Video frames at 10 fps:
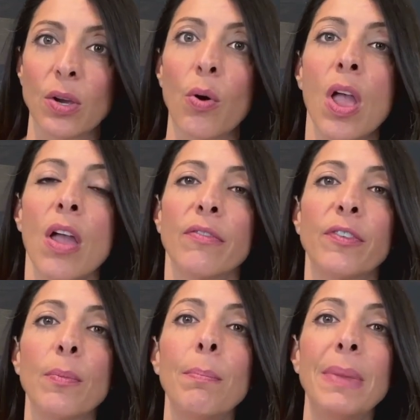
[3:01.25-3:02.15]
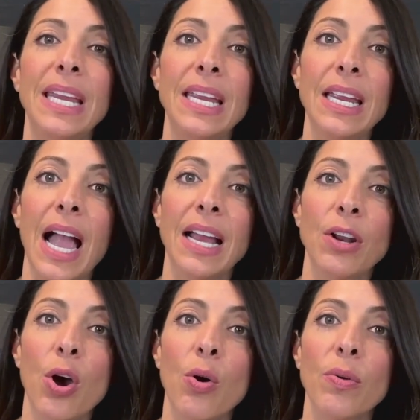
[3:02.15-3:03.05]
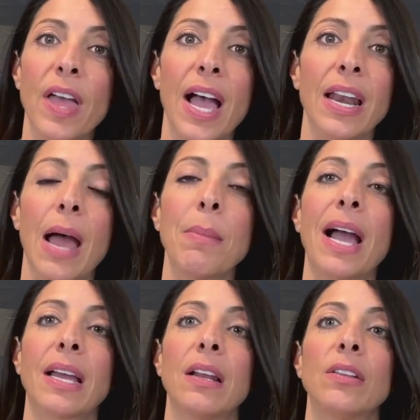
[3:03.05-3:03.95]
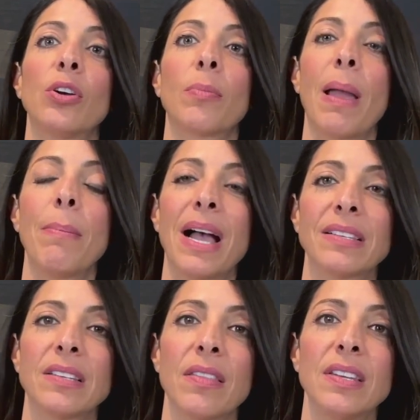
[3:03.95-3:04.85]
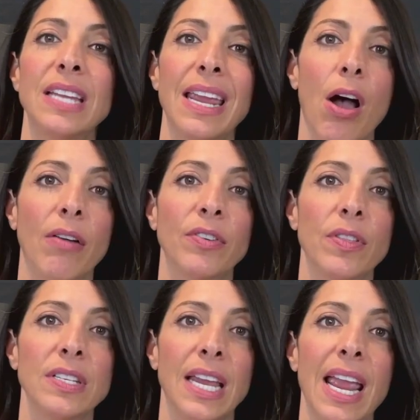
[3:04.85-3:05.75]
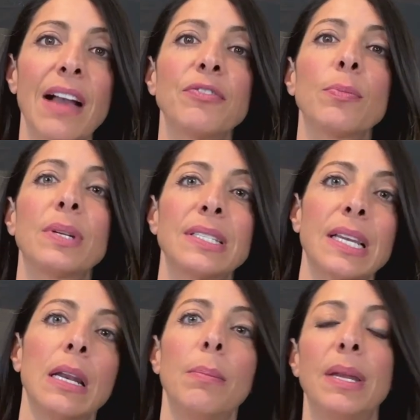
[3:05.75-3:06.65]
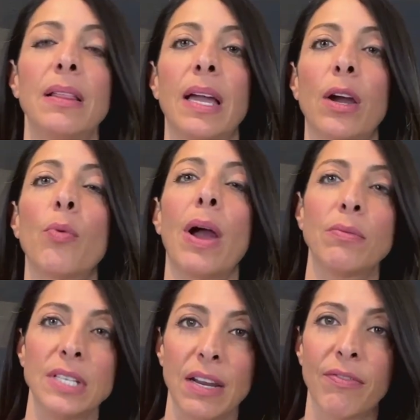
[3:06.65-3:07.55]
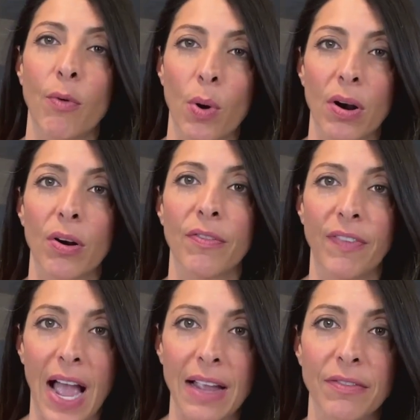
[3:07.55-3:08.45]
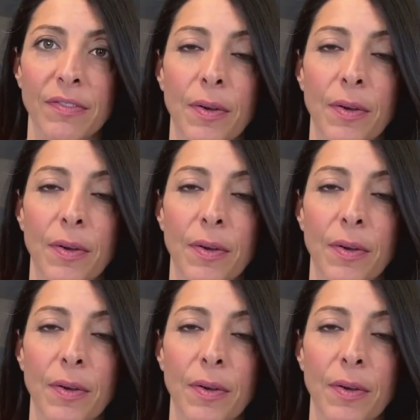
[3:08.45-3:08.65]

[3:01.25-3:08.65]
So for me, I know that I'm not gonna look my best the day of or the day after, but it's gonna be like around day 4 or 5.